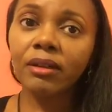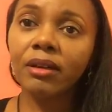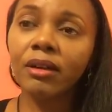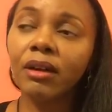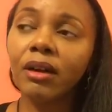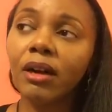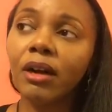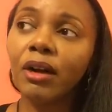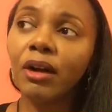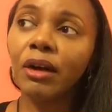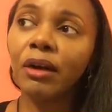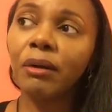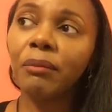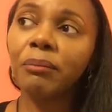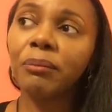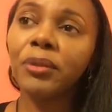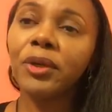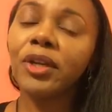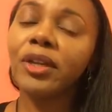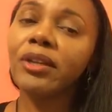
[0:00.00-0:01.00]

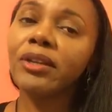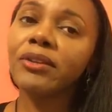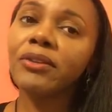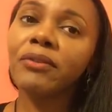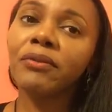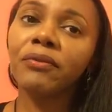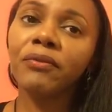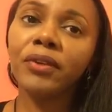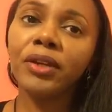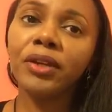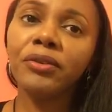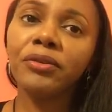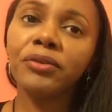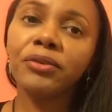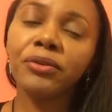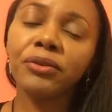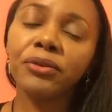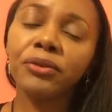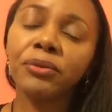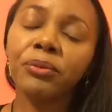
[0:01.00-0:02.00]
But his
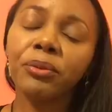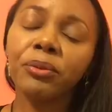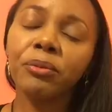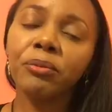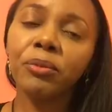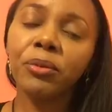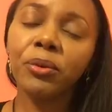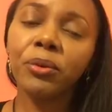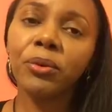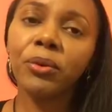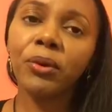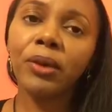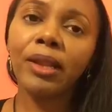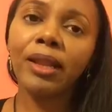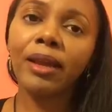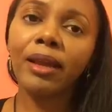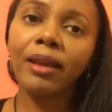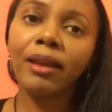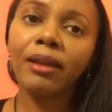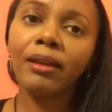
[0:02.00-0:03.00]
features were more
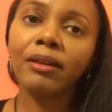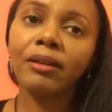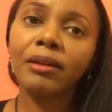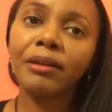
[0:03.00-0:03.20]
like